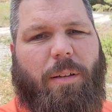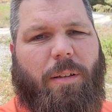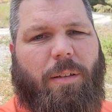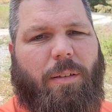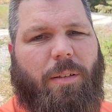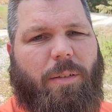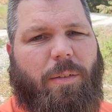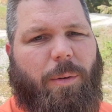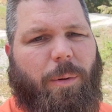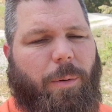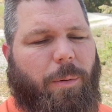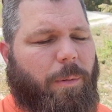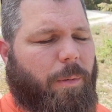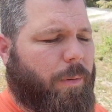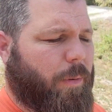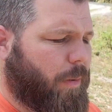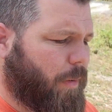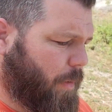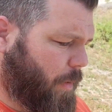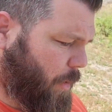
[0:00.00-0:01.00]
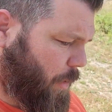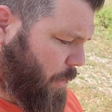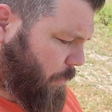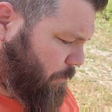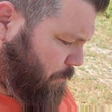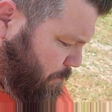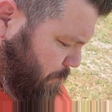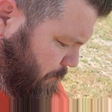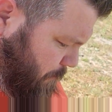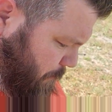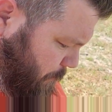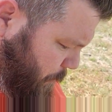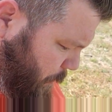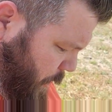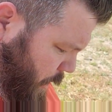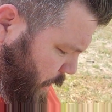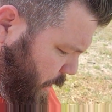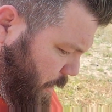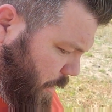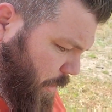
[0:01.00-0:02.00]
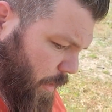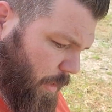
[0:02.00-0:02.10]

So yeah,